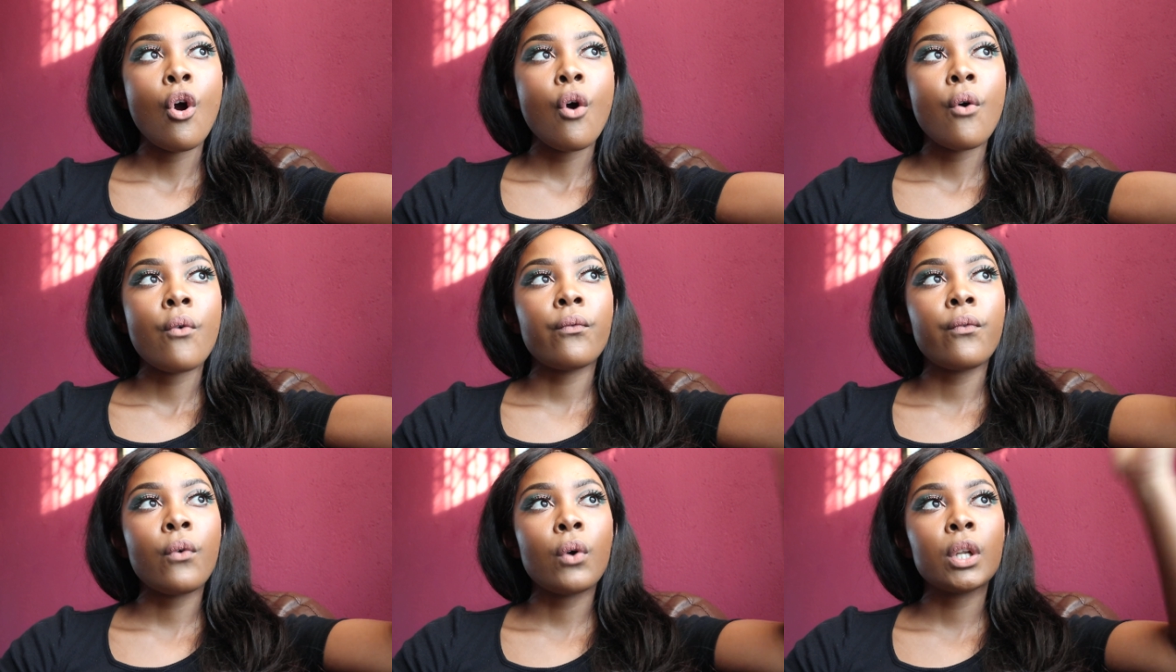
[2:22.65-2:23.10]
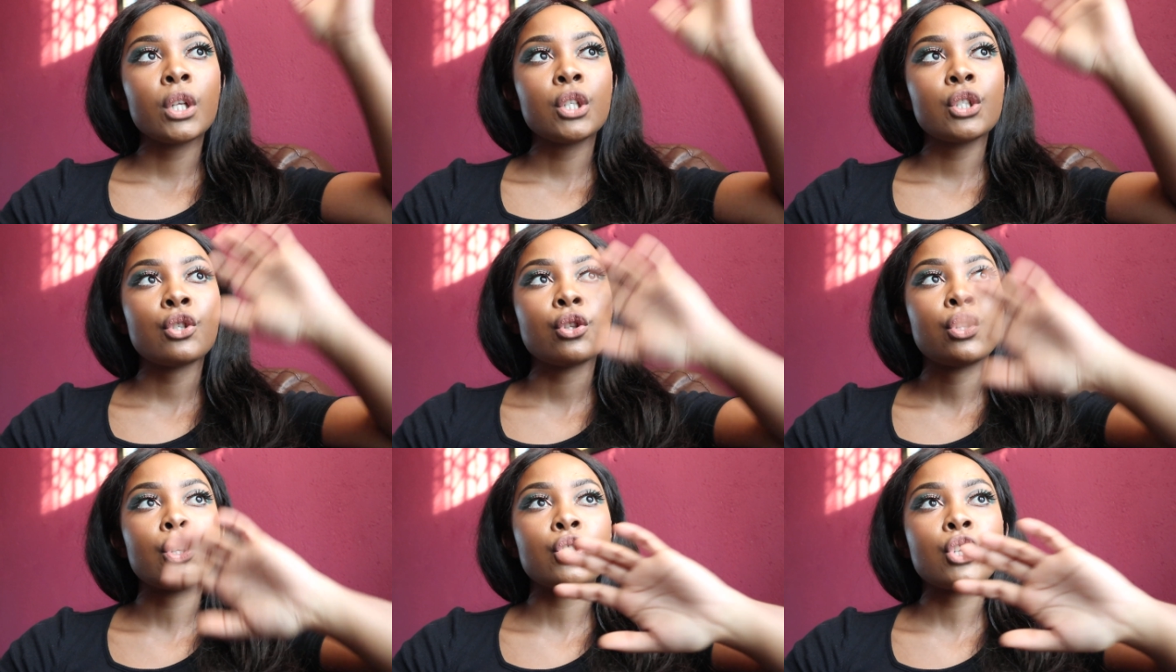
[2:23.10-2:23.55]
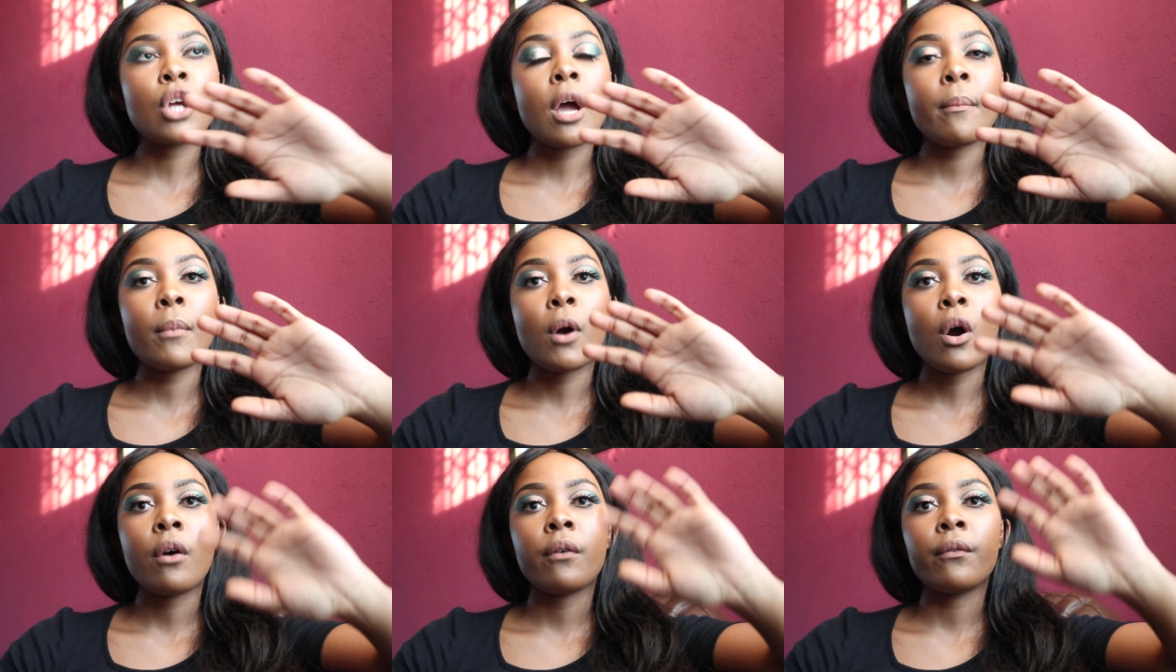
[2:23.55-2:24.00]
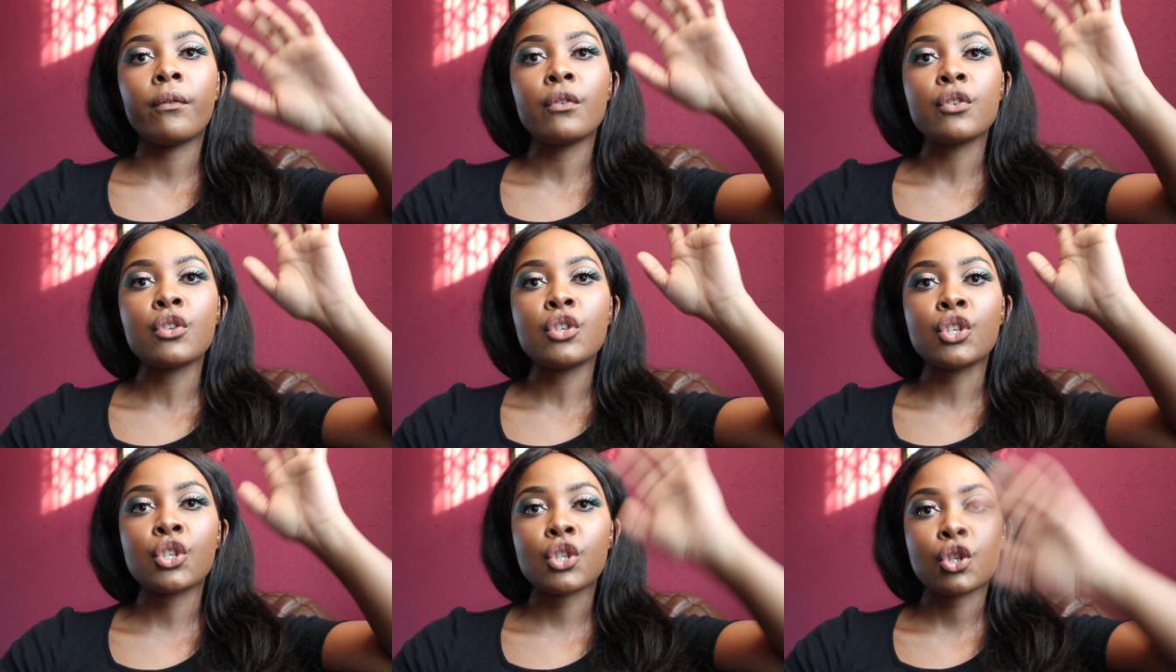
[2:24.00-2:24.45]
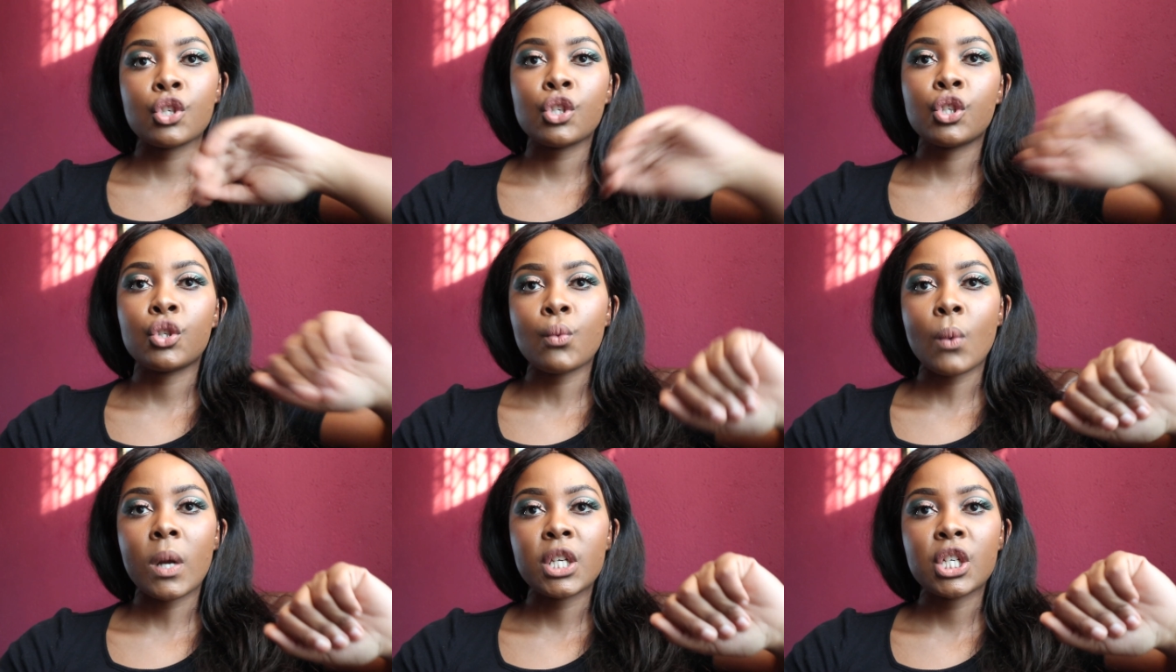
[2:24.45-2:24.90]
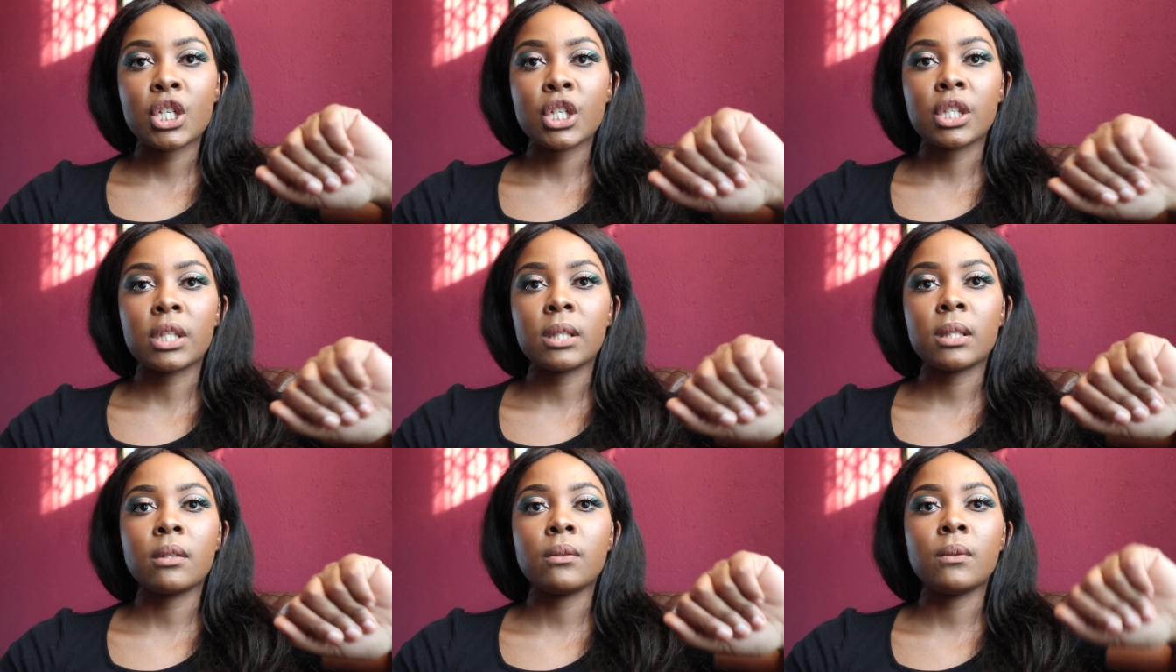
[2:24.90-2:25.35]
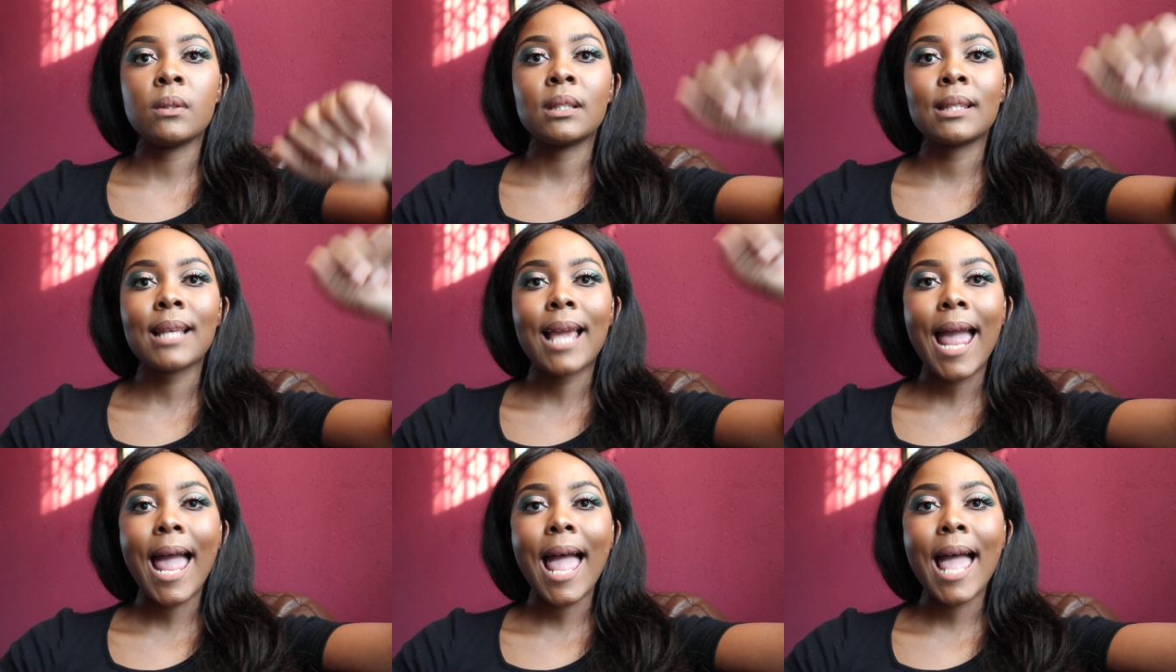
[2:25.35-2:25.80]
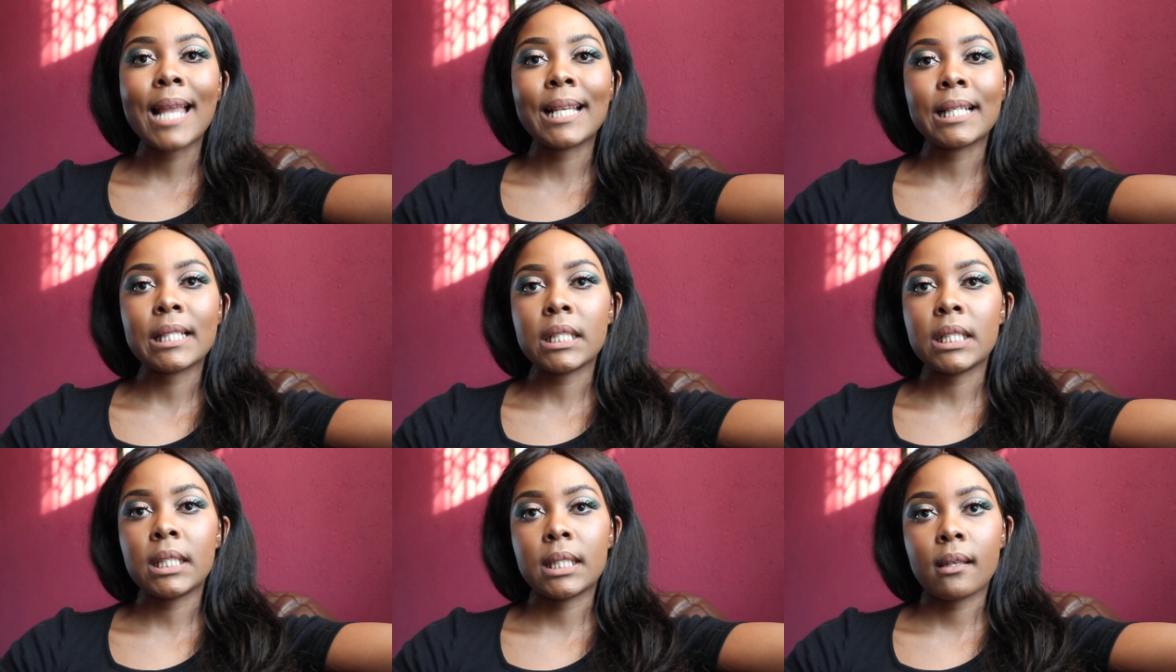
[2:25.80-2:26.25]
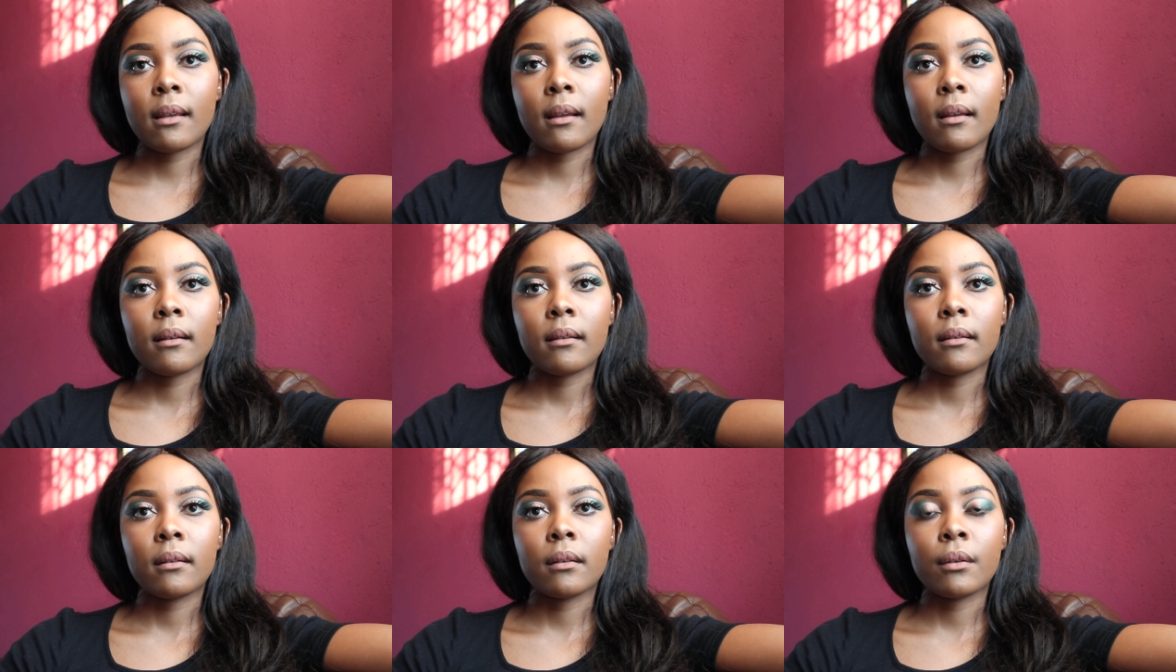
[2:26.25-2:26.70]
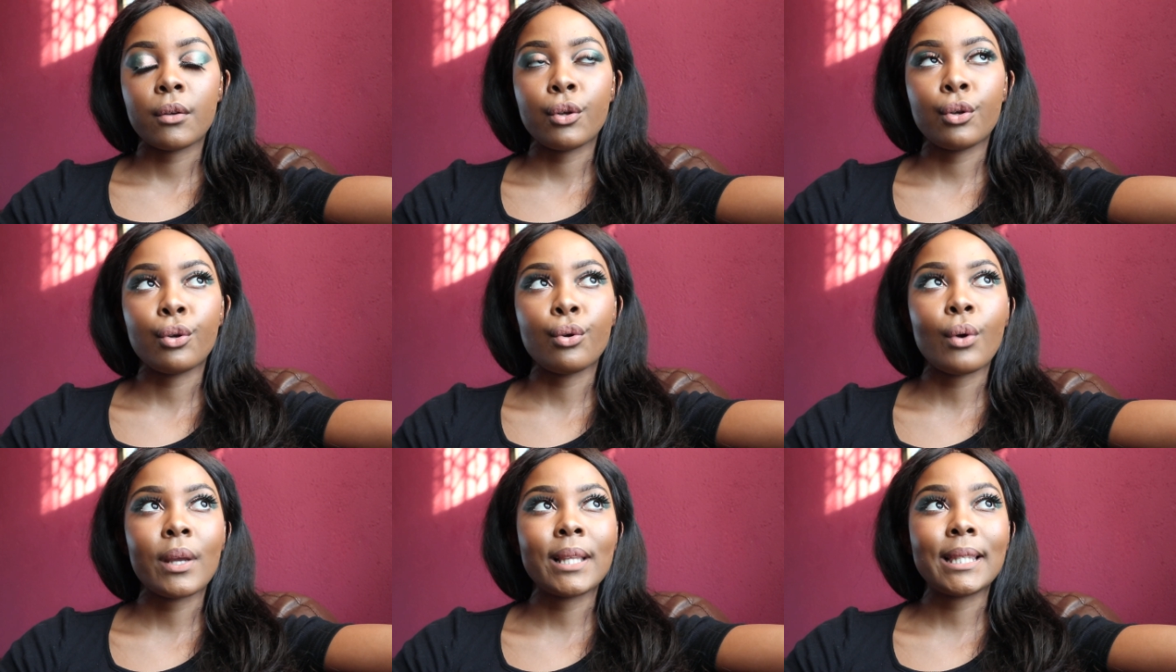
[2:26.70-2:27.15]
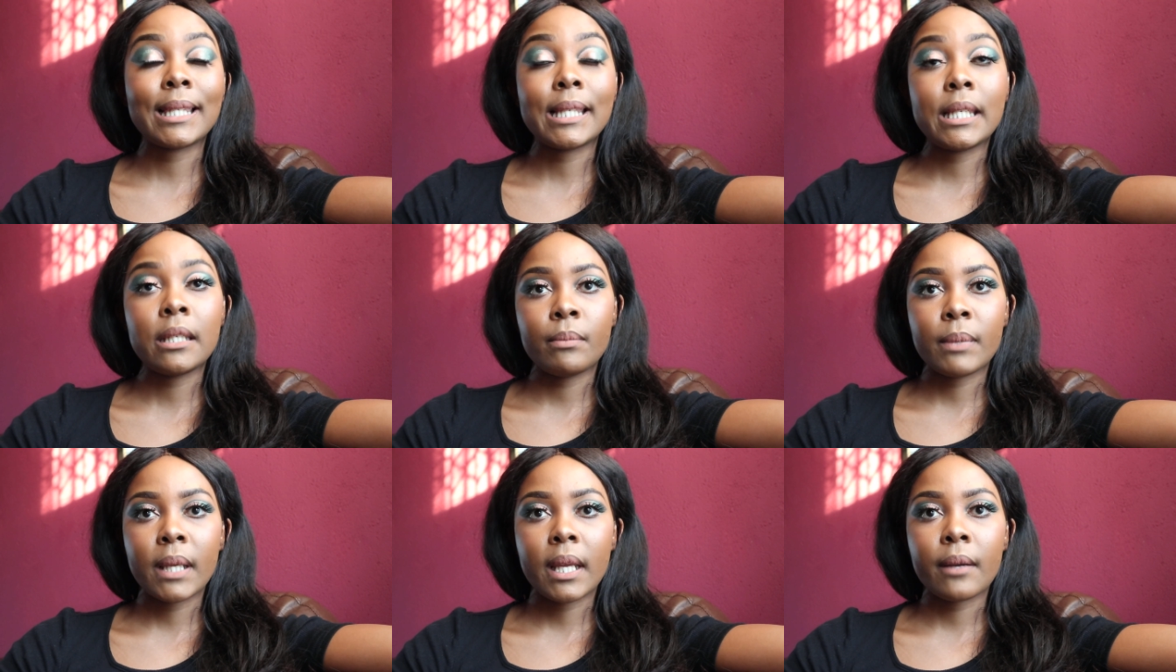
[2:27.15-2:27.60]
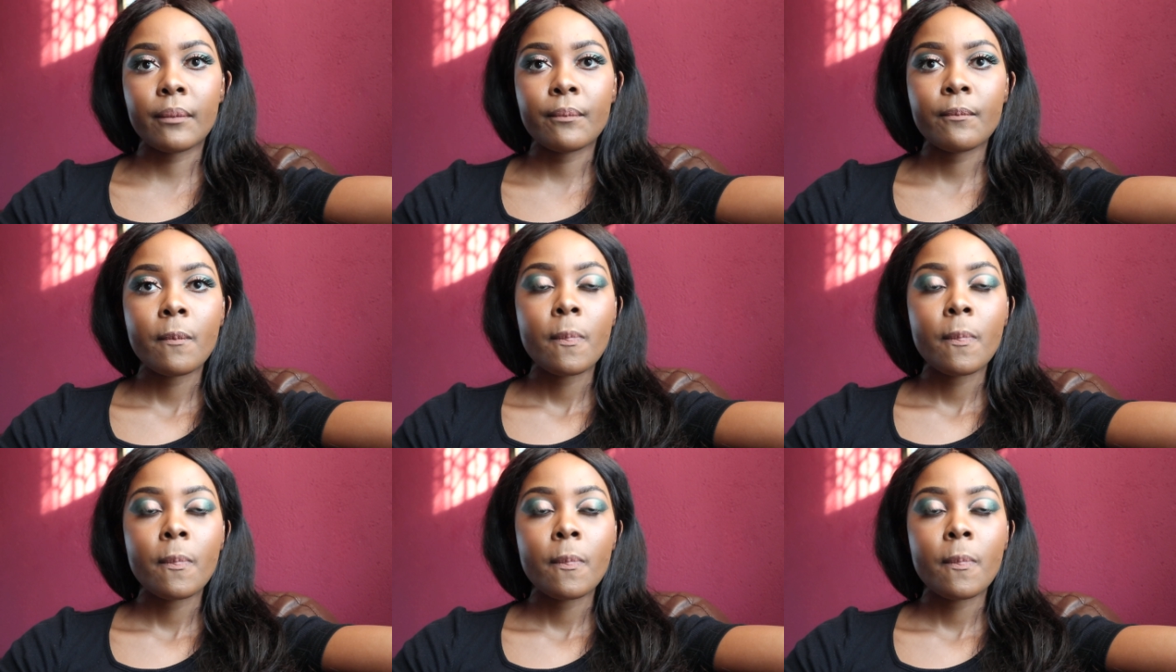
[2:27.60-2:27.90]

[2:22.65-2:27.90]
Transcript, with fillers: fall into the trap of just watching series and eating, you know, and sleeping.